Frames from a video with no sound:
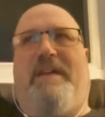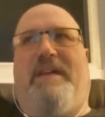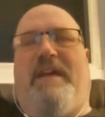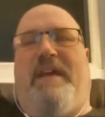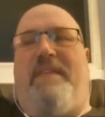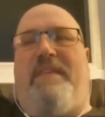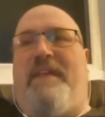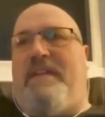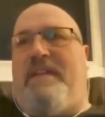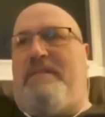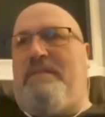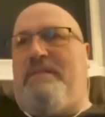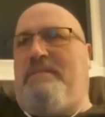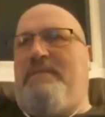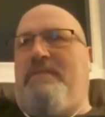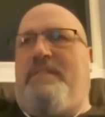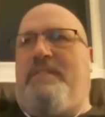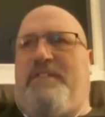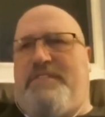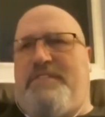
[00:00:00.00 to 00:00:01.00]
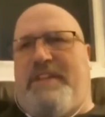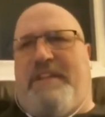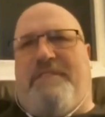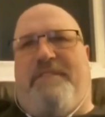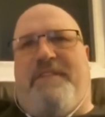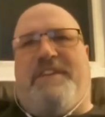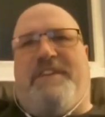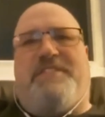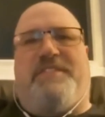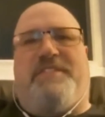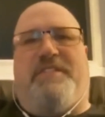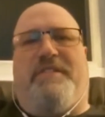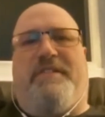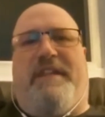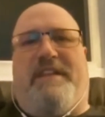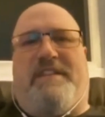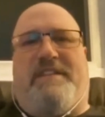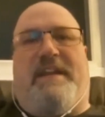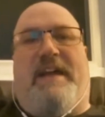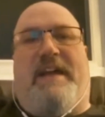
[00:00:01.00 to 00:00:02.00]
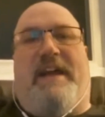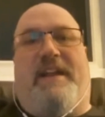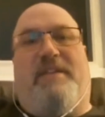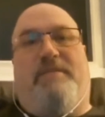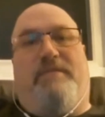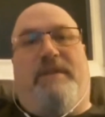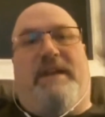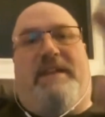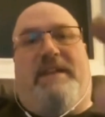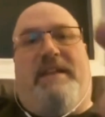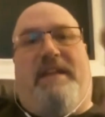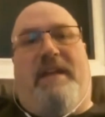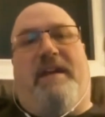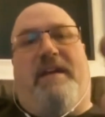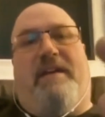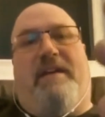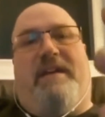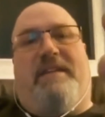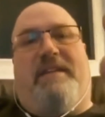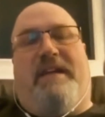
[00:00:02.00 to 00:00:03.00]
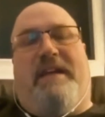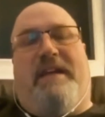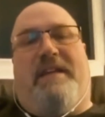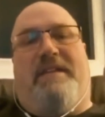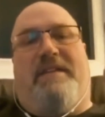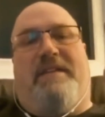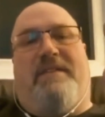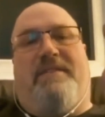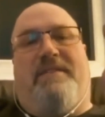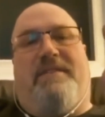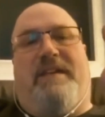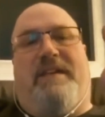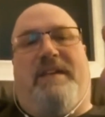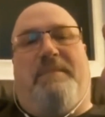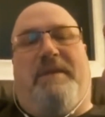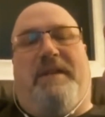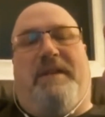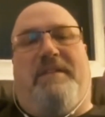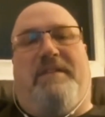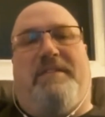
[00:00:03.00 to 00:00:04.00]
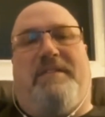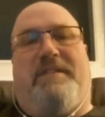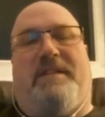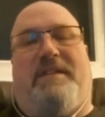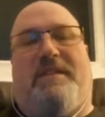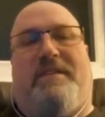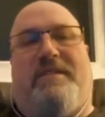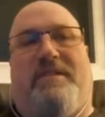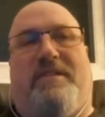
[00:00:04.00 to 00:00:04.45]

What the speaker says: then there's that fixture that's kind of right there at the end of 10 by 13.